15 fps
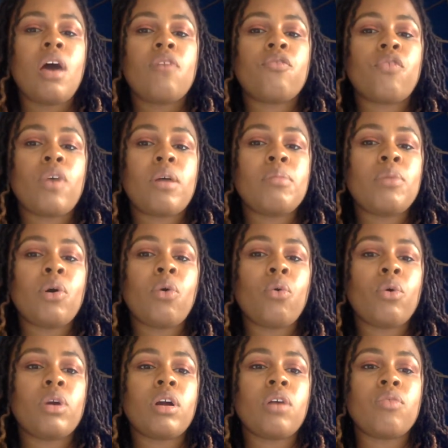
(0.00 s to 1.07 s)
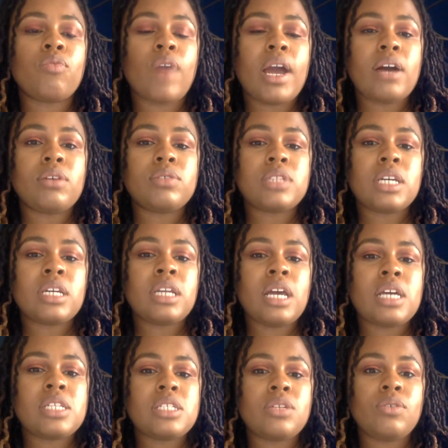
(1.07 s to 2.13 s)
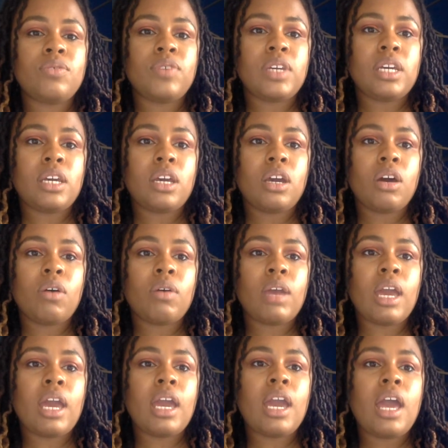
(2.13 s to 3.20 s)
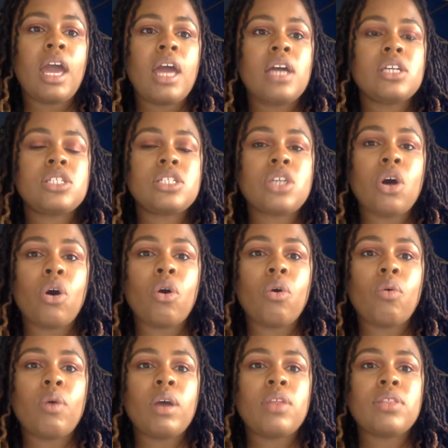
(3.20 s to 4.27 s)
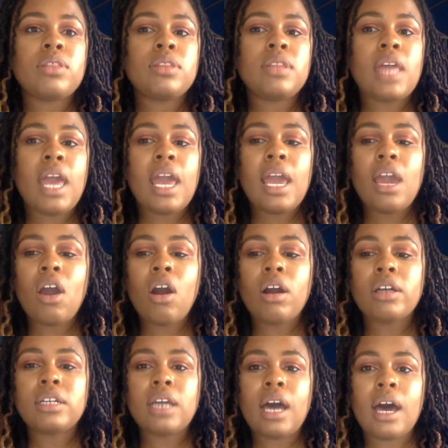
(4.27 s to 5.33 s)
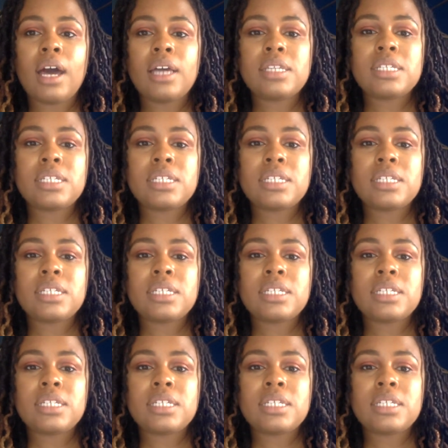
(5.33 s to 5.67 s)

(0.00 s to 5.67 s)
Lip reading: from or around an SUV. Okay, so they are not,